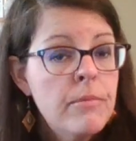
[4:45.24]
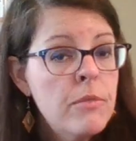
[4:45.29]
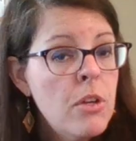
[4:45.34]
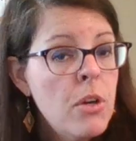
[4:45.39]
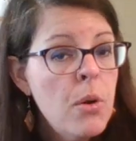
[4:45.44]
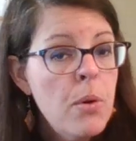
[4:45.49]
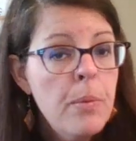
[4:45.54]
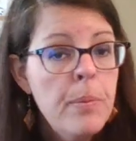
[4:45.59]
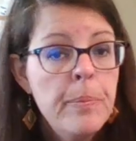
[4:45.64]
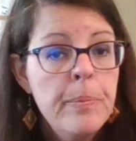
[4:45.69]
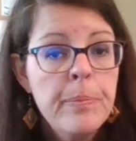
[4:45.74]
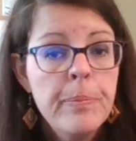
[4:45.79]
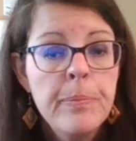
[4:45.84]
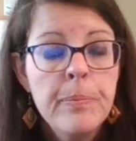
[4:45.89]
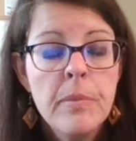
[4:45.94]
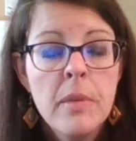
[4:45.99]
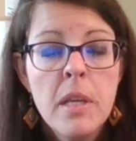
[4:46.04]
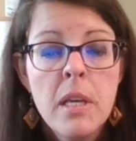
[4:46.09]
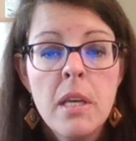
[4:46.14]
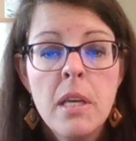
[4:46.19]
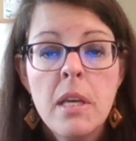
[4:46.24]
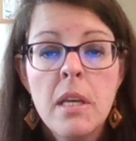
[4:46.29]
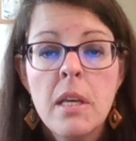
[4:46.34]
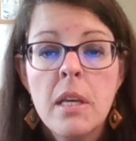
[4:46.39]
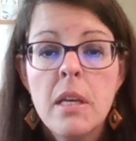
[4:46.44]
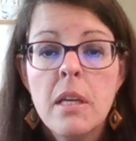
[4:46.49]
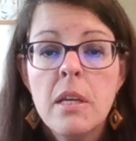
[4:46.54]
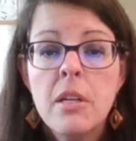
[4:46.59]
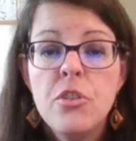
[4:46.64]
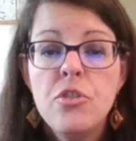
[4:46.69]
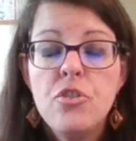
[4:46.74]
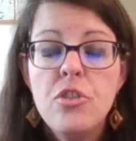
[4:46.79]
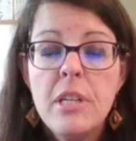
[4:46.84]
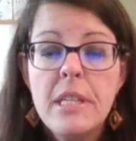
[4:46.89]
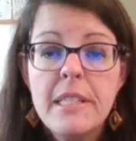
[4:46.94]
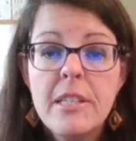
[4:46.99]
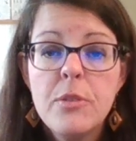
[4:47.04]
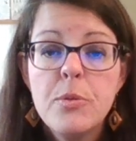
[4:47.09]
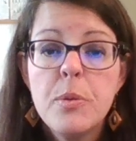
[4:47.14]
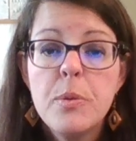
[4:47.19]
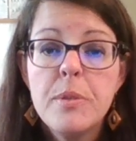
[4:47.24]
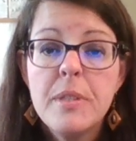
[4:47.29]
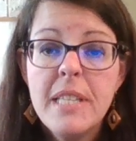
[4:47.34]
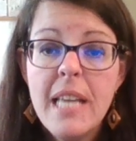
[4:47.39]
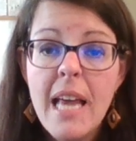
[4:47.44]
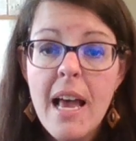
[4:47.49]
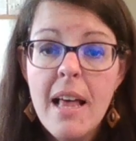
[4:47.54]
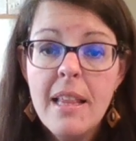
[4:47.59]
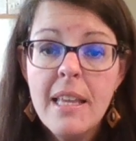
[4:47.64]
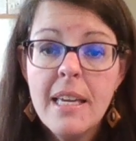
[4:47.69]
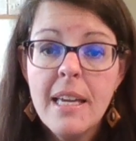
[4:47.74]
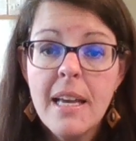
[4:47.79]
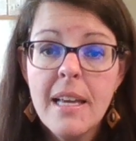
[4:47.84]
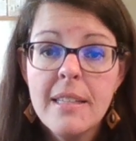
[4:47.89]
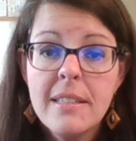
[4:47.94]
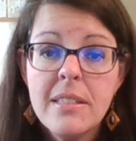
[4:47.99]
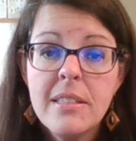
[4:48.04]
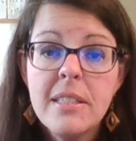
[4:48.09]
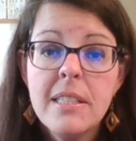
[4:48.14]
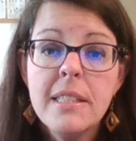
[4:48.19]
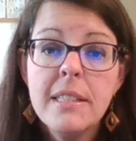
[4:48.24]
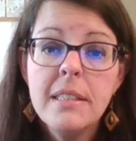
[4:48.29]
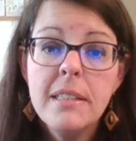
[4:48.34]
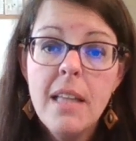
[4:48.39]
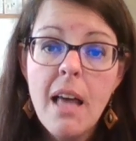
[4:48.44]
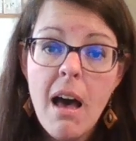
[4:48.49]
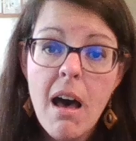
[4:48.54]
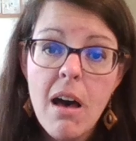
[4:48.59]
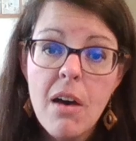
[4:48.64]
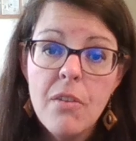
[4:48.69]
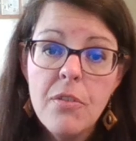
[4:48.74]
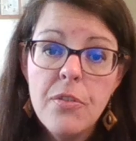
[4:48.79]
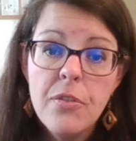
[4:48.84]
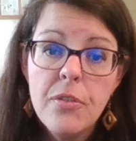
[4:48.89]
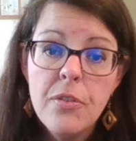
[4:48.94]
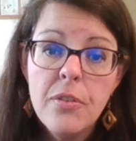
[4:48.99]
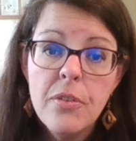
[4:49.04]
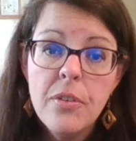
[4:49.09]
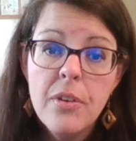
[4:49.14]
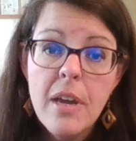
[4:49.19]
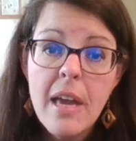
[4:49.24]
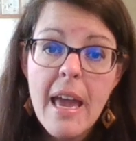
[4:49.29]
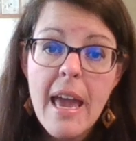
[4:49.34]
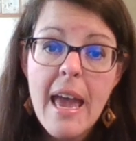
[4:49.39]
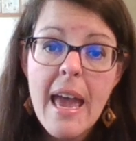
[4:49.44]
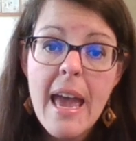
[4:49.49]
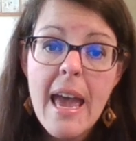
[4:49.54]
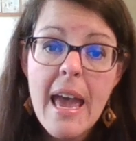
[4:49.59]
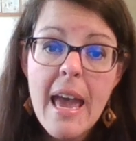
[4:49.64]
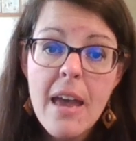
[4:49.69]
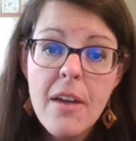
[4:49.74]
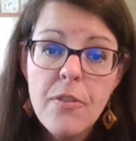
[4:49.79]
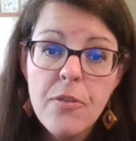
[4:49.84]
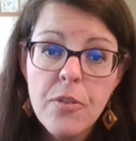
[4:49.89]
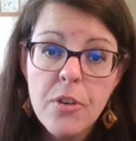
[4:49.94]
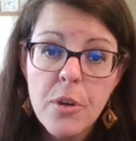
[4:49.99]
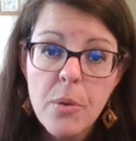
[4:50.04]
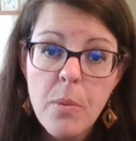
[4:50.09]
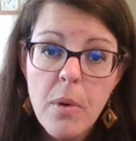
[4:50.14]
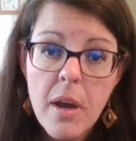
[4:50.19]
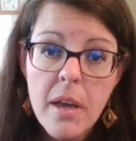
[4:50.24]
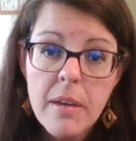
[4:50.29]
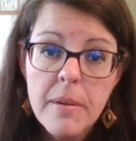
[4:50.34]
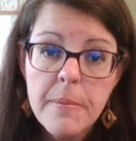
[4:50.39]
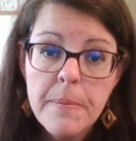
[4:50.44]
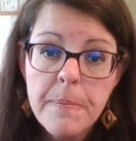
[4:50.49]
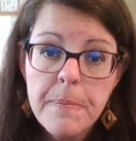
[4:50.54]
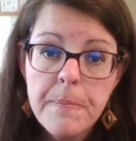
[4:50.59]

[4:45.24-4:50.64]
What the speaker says: No. Jesus was telling us to love everyone.